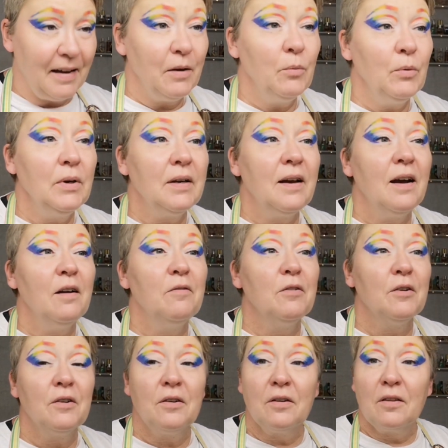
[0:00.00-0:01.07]
I will
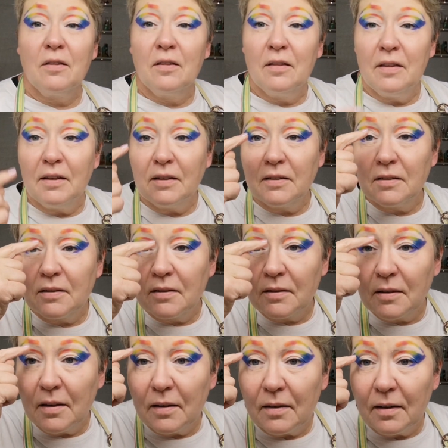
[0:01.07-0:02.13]
cover
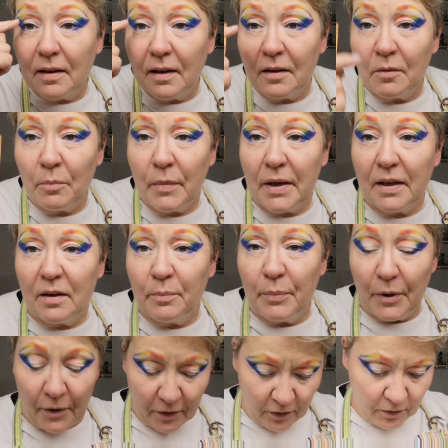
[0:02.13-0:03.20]
this unmade
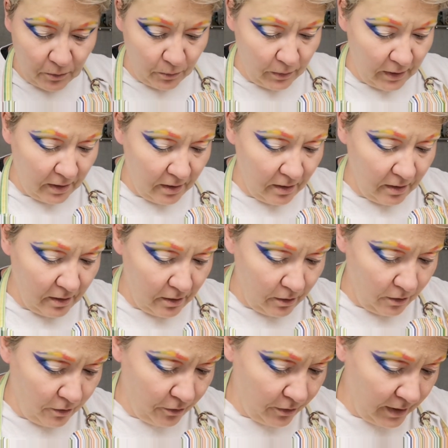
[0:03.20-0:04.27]
part with
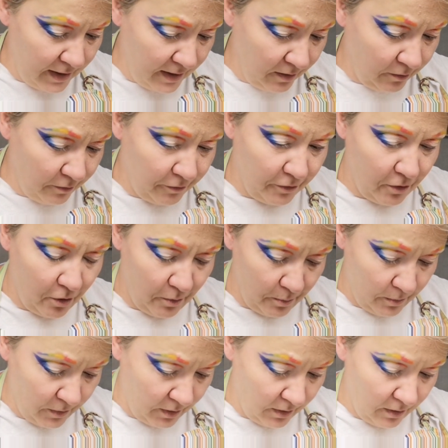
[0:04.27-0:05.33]
the green
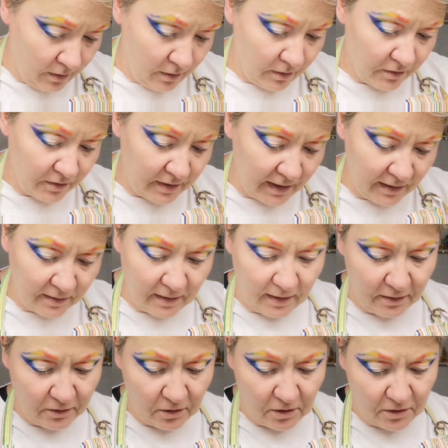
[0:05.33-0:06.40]
from Saint
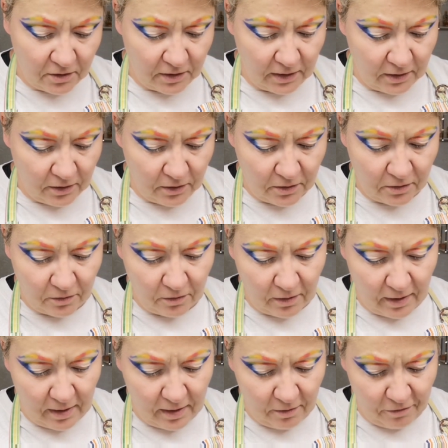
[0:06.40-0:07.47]
Angel Sinners
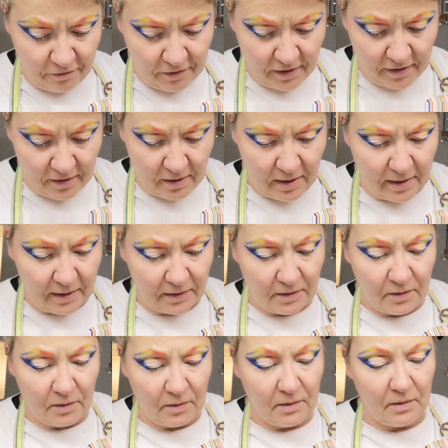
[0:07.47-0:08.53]
and Fairy
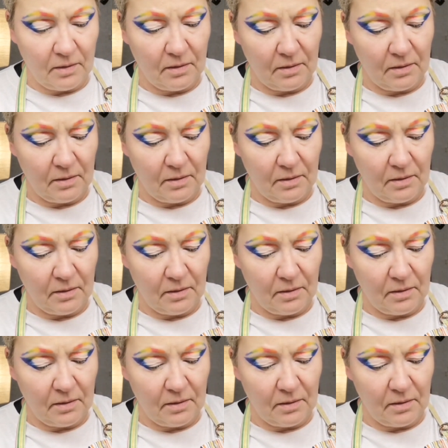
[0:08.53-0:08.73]
Light